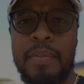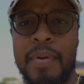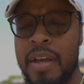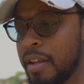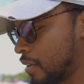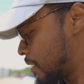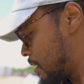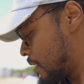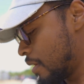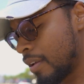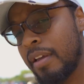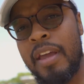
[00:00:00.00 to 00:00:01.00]
am at
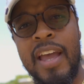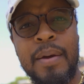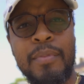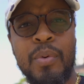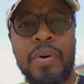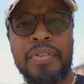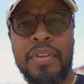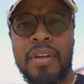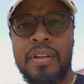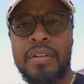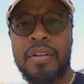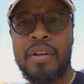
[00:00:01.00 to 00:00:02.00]
Camp North
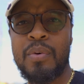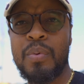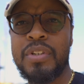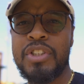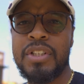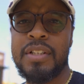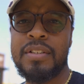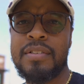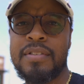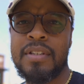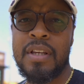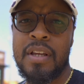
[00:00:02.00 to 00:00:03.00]
End, which
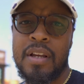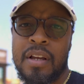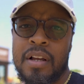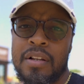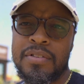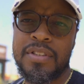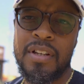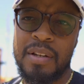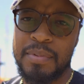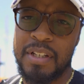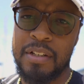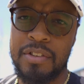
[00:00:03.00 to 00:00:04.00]
is close to
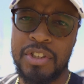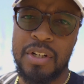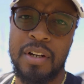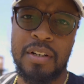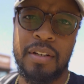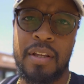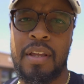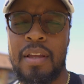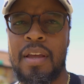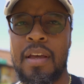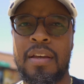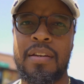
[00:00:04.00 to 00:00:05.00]
Uptown Charlotte,
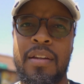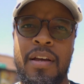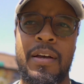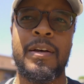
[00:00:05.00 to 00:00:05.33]
and